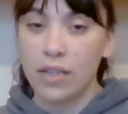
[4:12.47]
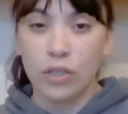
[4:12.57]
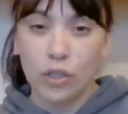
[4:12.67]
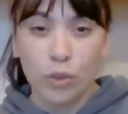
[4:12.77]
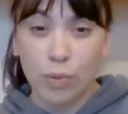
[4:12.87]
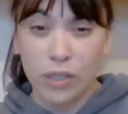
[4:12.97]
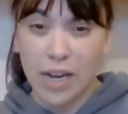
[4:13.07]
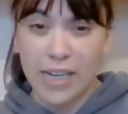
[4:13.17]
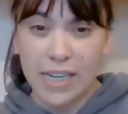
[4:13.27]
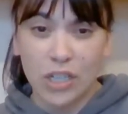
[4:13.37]
super
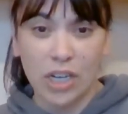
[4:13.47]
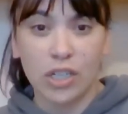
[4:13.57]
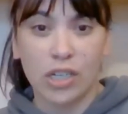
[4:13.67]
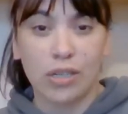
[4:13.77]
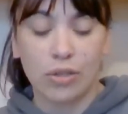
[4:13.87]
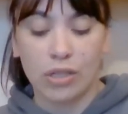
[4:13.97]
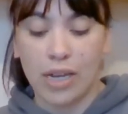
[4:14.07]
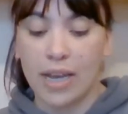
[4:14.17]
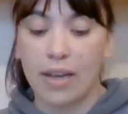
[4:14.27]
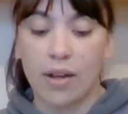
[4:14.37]
tiny injection
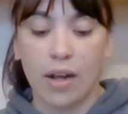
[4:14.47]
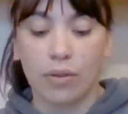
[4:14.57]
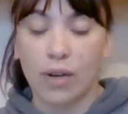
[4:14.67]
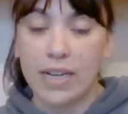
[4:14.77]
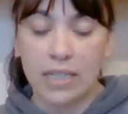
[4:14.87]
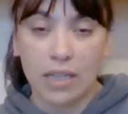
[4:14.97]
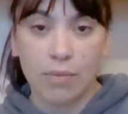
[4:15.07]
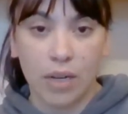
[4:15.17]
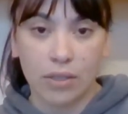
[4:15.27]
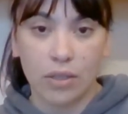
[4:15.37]
usually right into
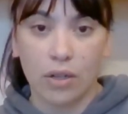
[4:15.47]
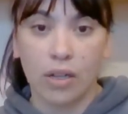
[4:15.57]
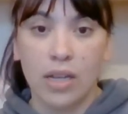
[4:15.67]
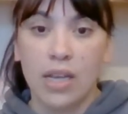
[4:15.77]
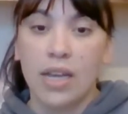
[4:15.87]
the muscle.